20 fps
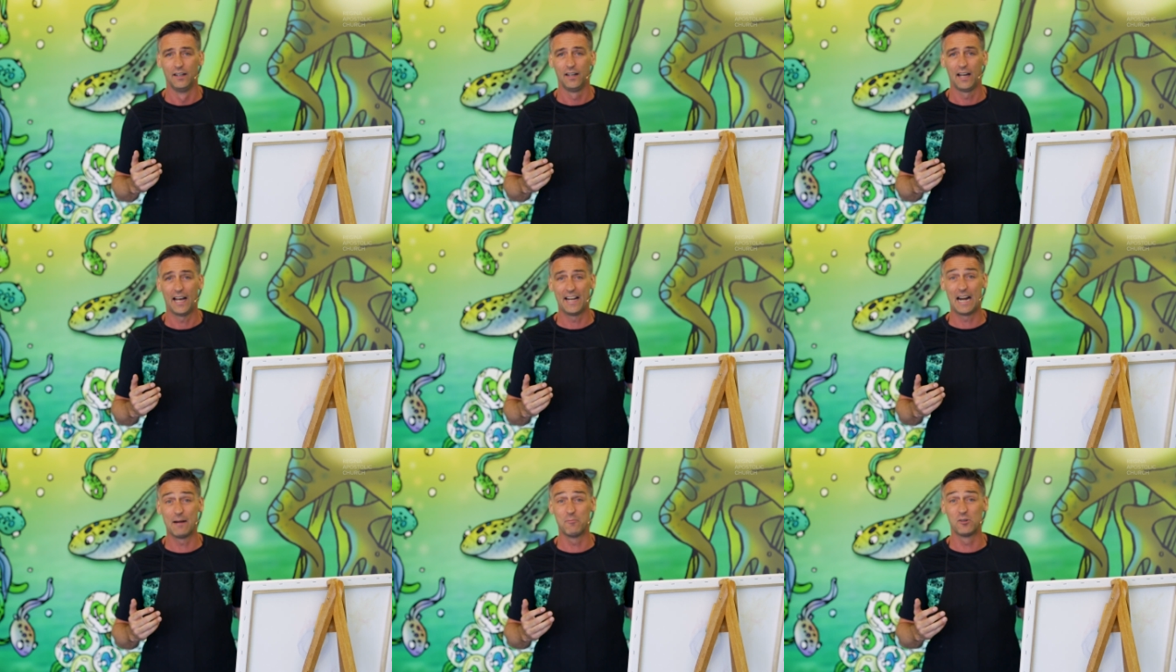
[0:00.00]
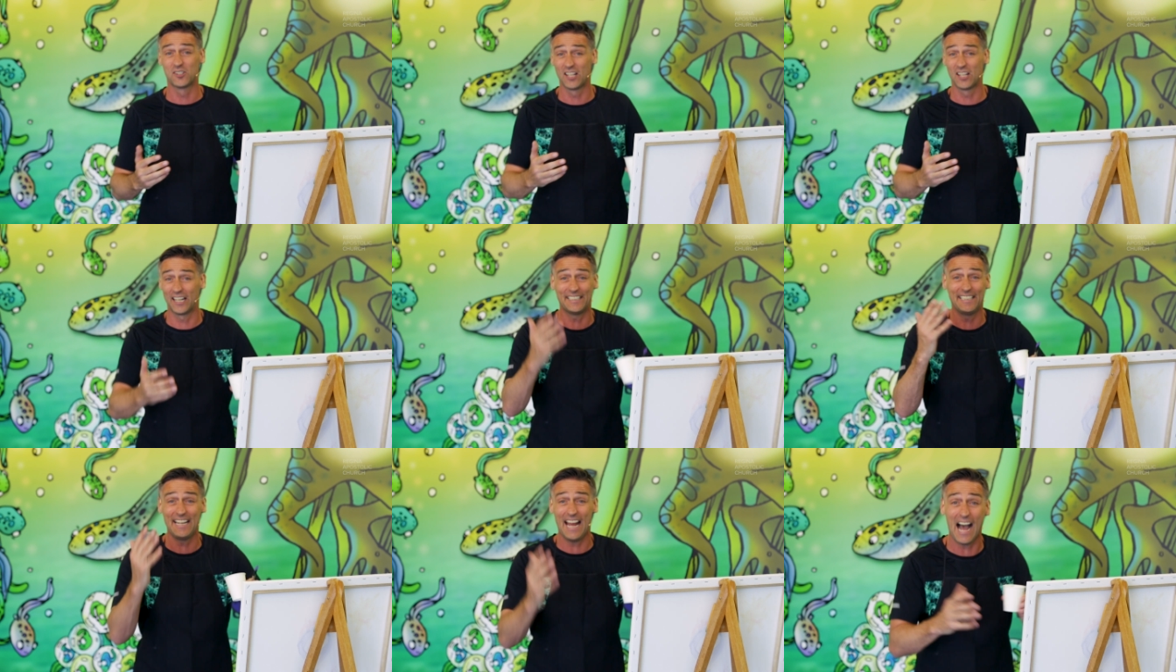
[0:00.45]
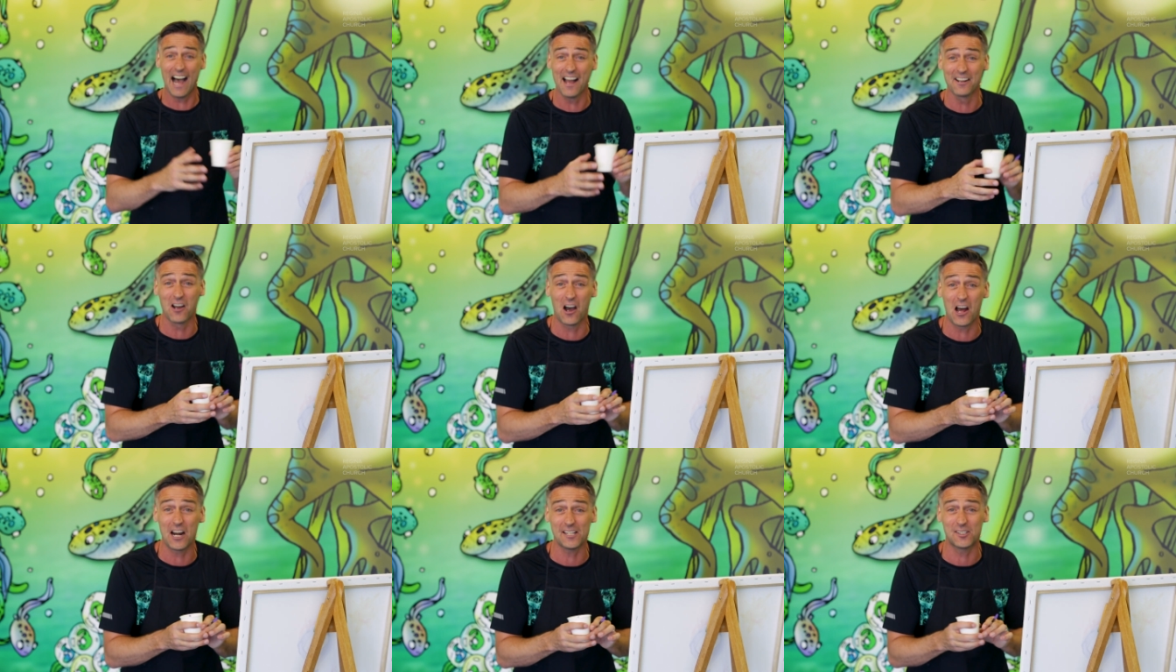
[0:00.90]
And Emra's like, Yeah, I
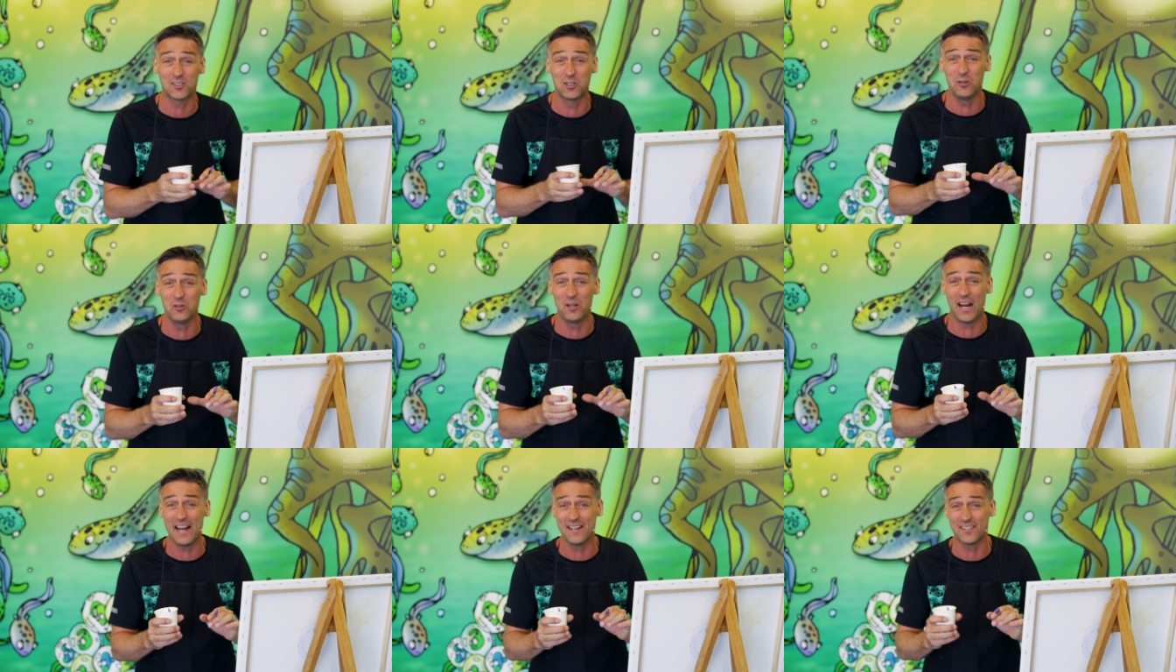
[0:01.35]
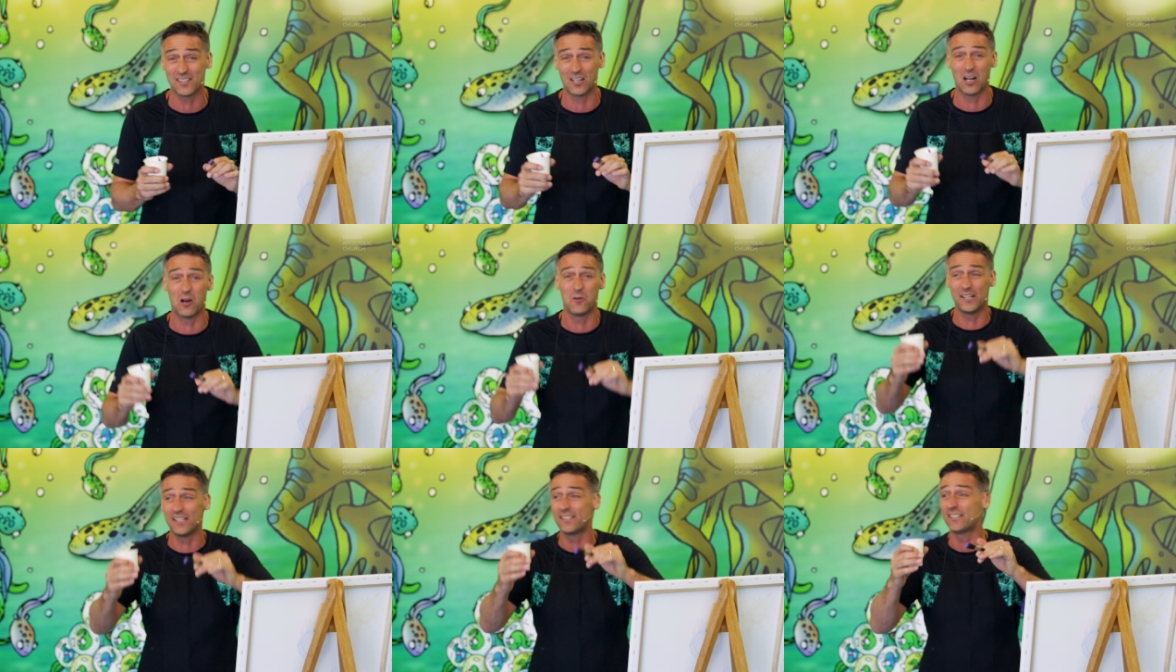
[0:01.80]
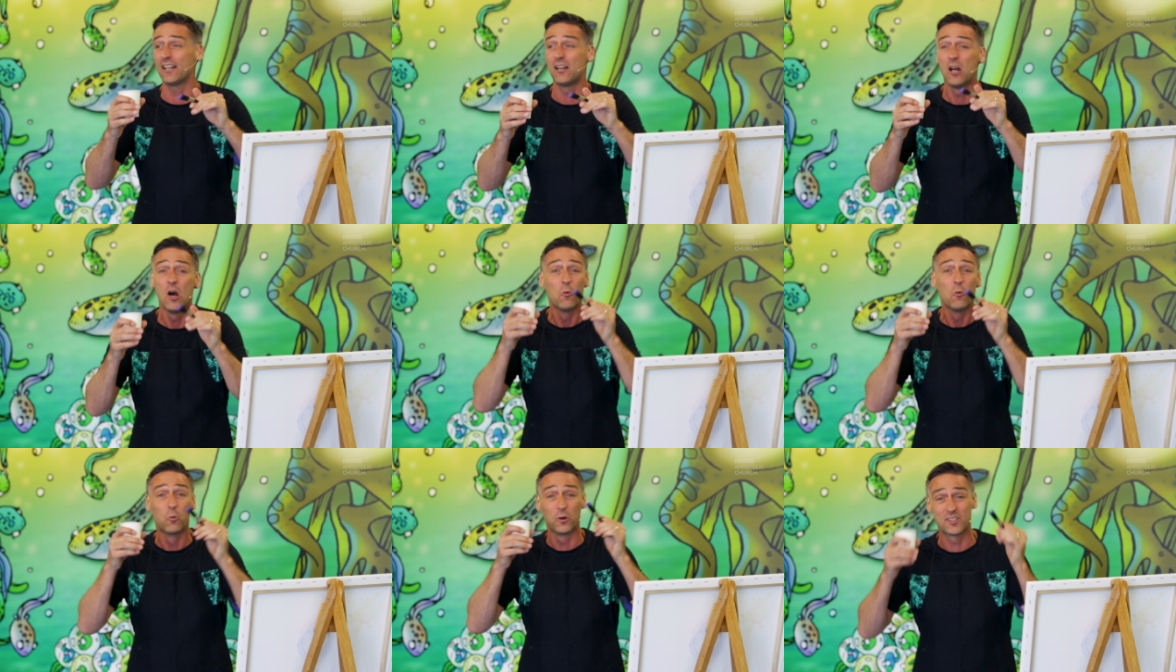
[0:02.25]
got it two days ago. And he said,
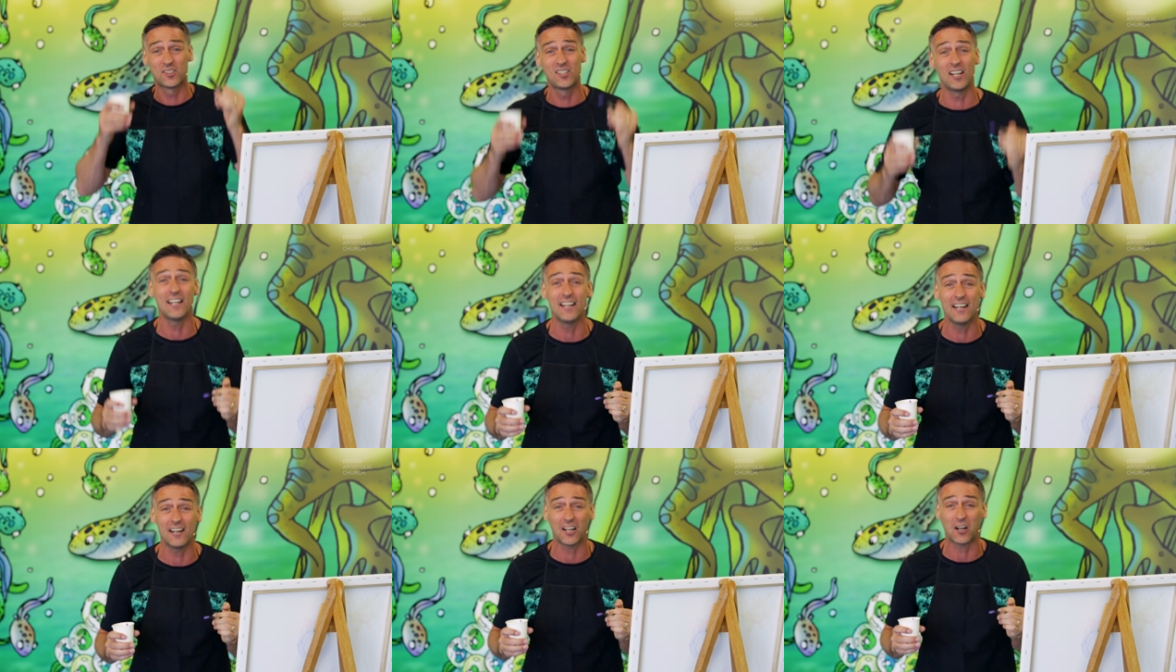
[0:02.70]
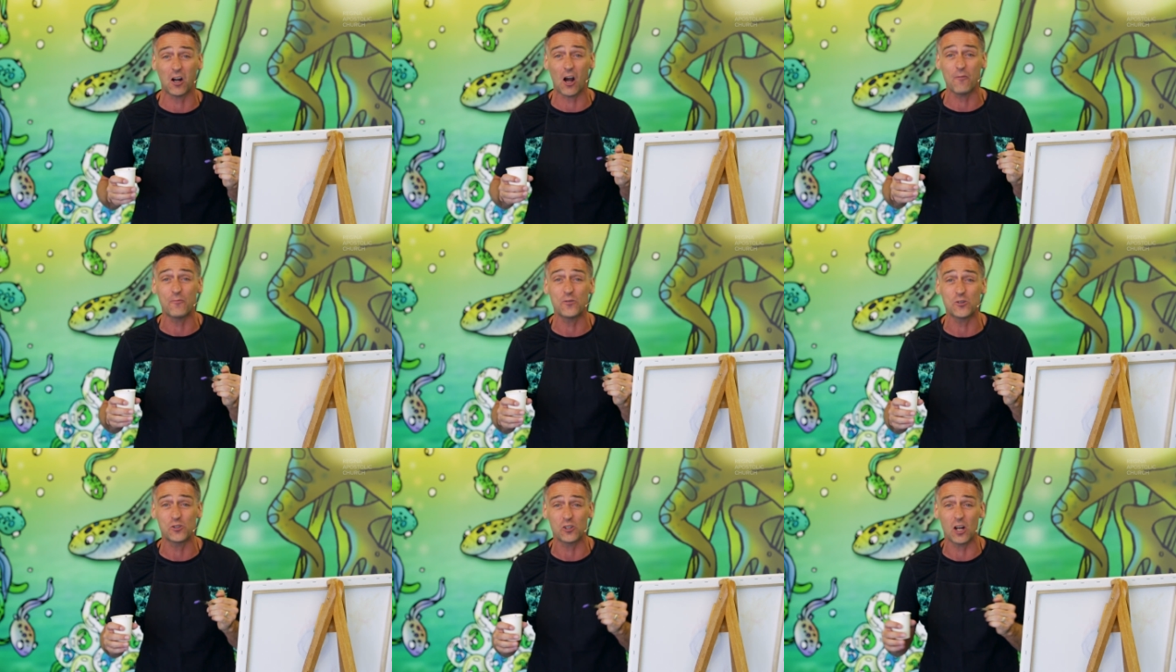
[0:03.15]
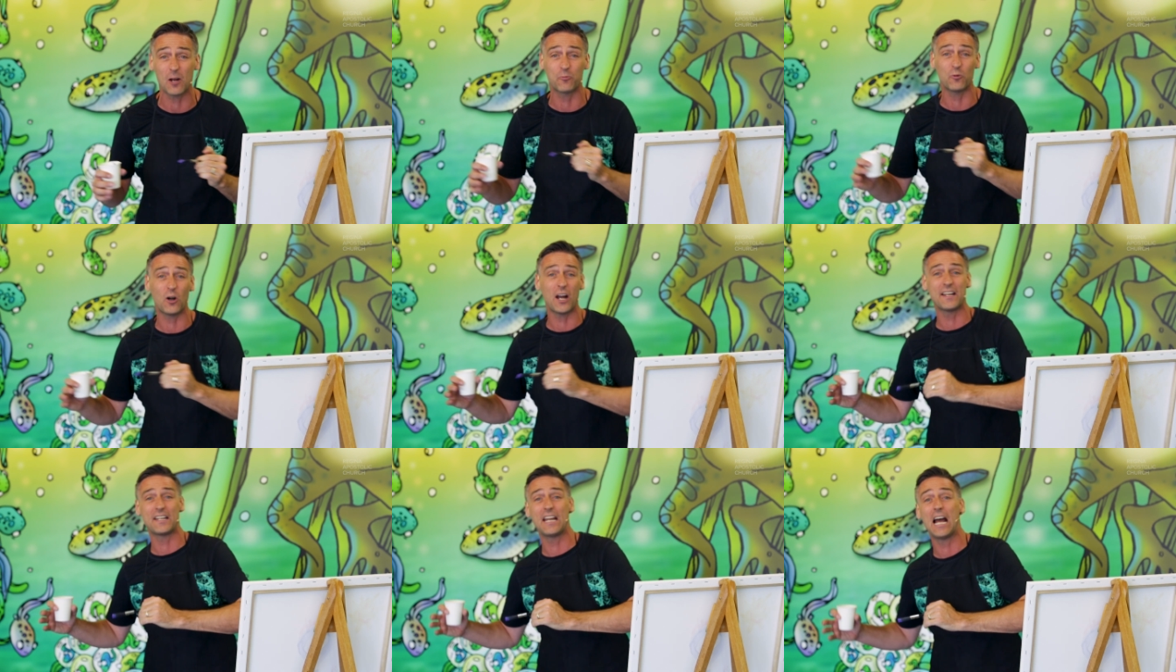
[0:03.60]
We're sitting in a coffee shop
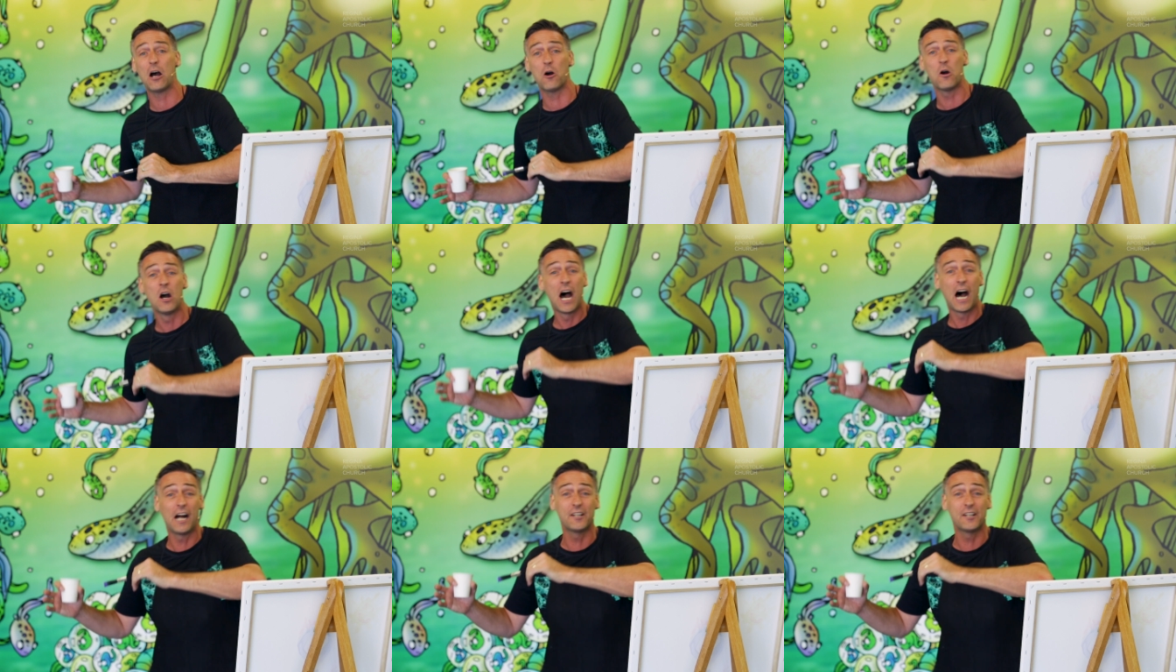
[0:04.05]
right now.